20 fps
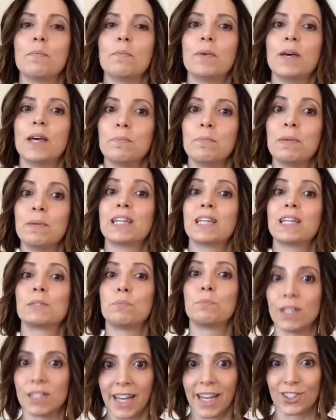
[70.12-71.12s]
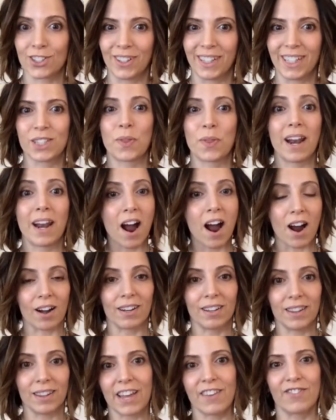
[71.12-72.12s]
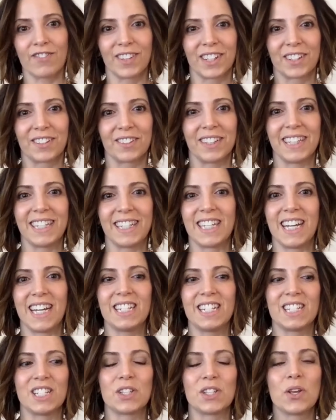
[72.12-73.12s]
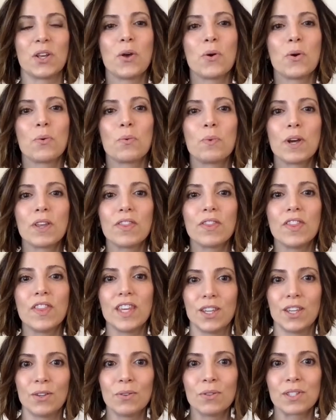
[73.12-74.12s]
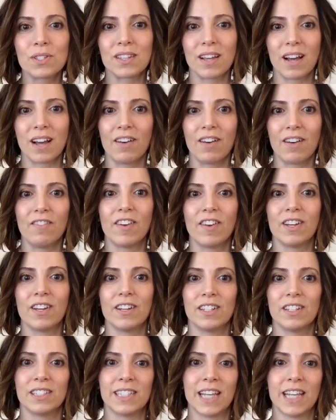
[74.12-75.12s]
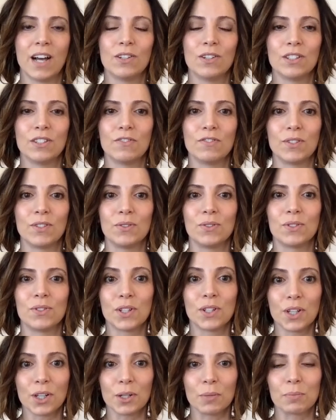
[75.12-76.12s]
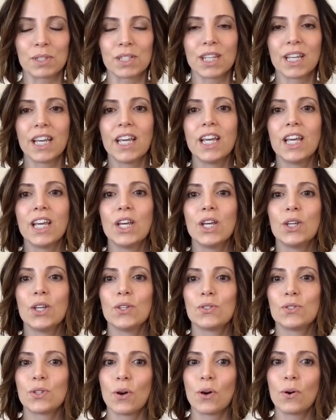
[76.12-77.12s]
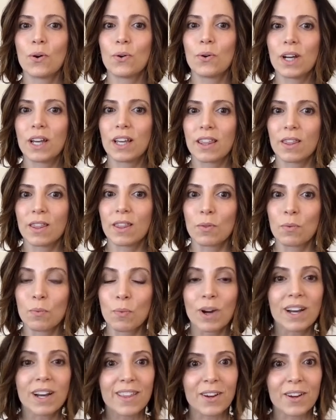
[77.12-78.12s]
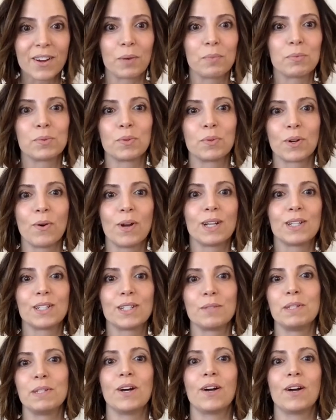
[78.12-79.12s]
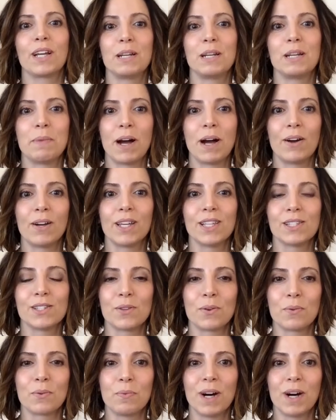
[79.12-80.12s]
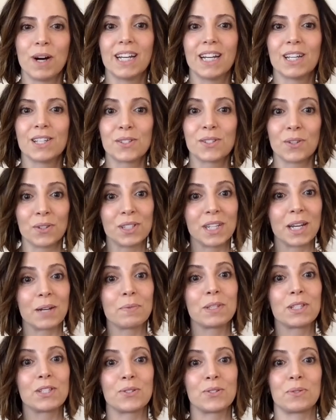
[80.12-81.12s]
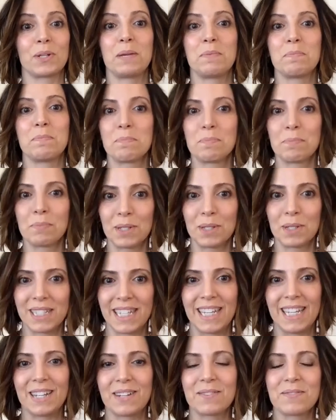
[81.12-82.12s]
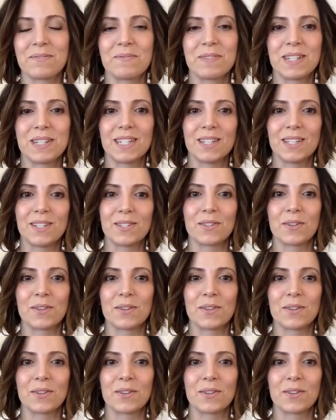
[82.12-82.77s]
be expressed externally, so that our life literally changes with the use of sound-infused herbs. So one of the herbs we're going to be talking about is the one associated with Shreem Brzee, which is